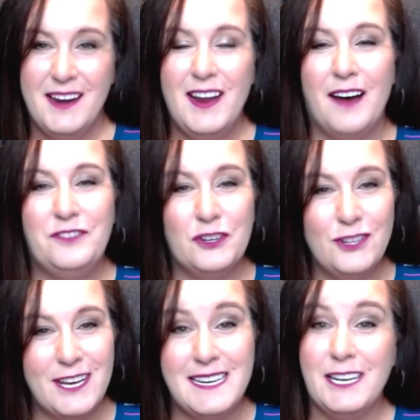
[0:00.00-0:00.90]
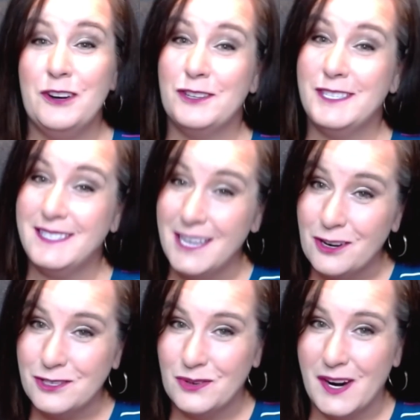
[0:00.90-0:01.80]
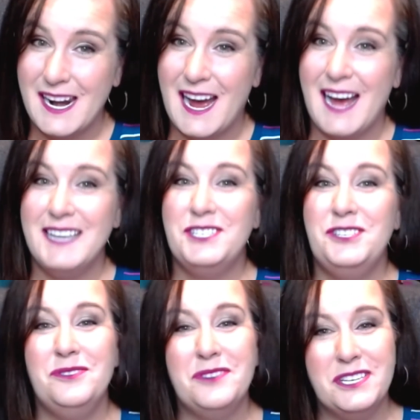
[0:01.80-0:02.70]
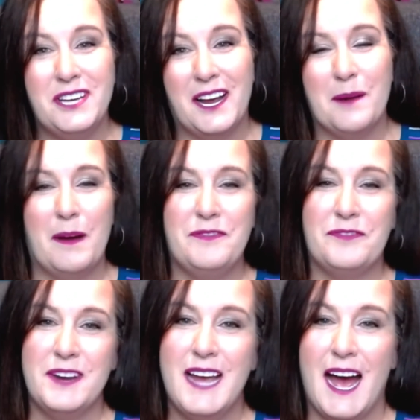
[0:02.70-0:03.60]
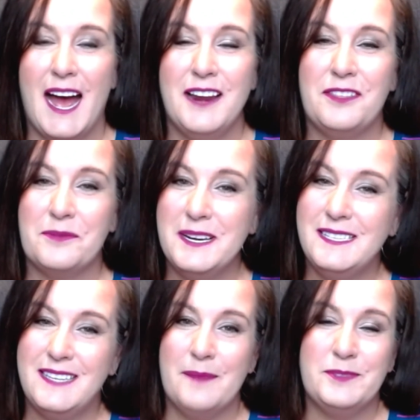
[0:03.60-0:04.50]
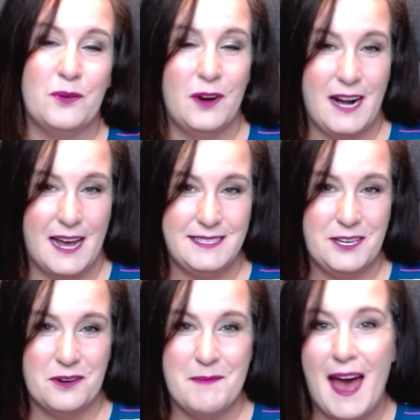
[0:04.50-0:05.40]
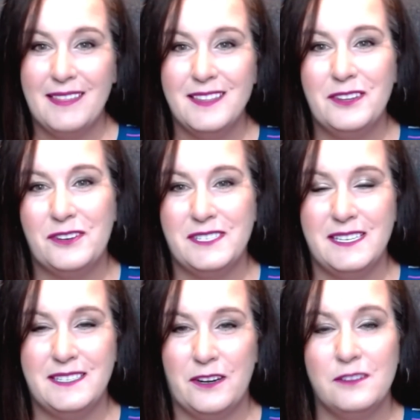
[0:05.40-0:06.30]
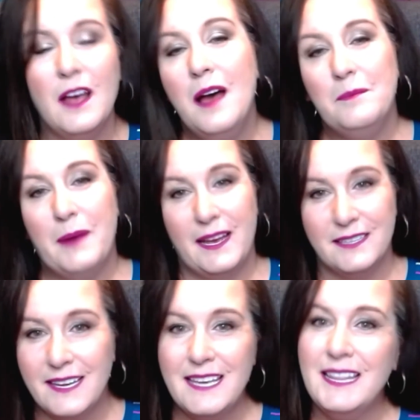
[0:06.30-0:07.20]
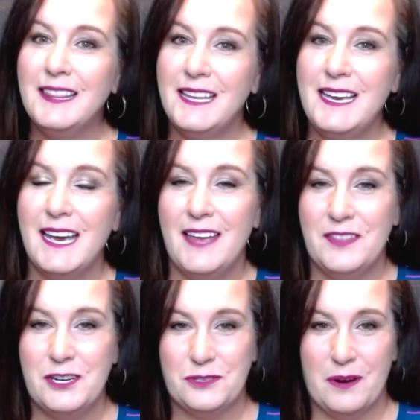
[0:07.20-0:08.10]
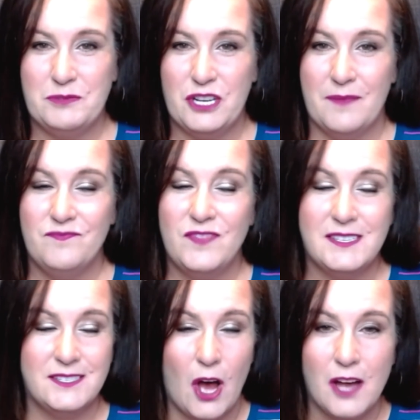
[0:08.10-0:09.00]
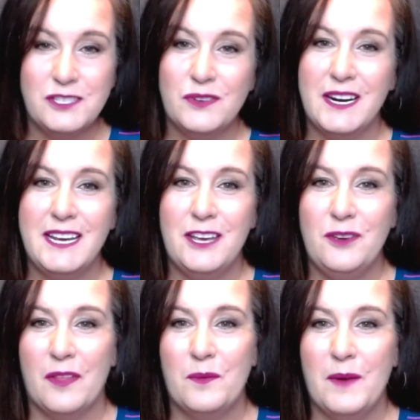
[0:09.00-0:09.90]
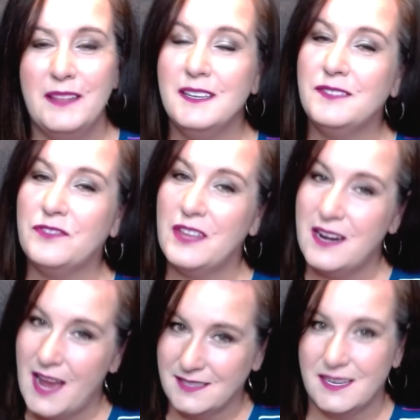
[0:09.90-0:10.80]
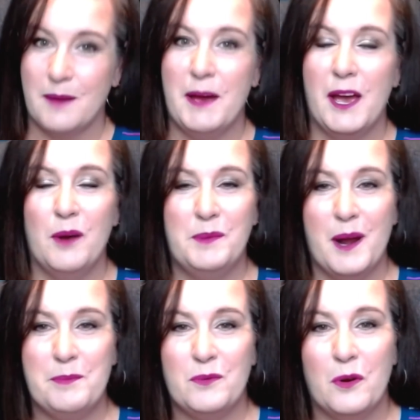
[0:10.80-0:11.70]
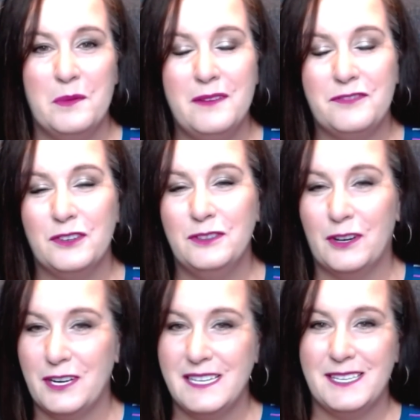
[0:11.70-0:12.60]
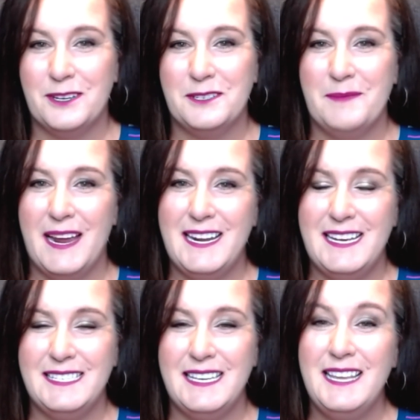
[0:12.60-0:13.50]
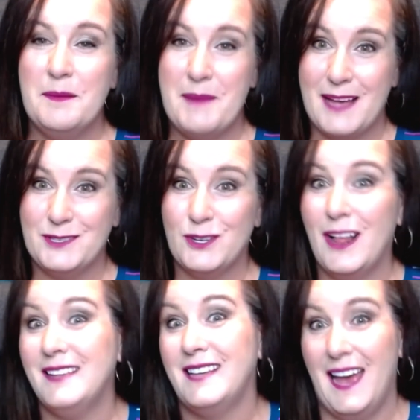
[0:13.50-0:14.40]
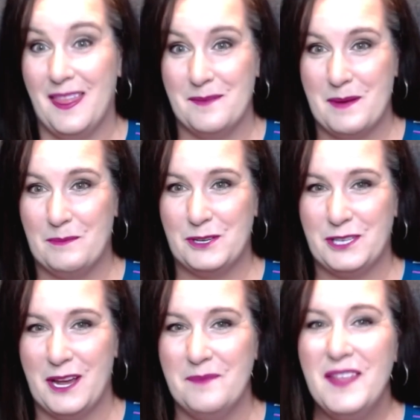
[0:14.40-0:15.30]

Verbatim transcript: Now, if you're looking to get your centers organized, you can check out my free guide, Three Steps to Organizing Your Math and Literacy Centers, by clicking the link in the description. This is also going to get you on the waitlist for the next time I open up enrollment for Learning Centers Made Easy, the masterclass, and the membership.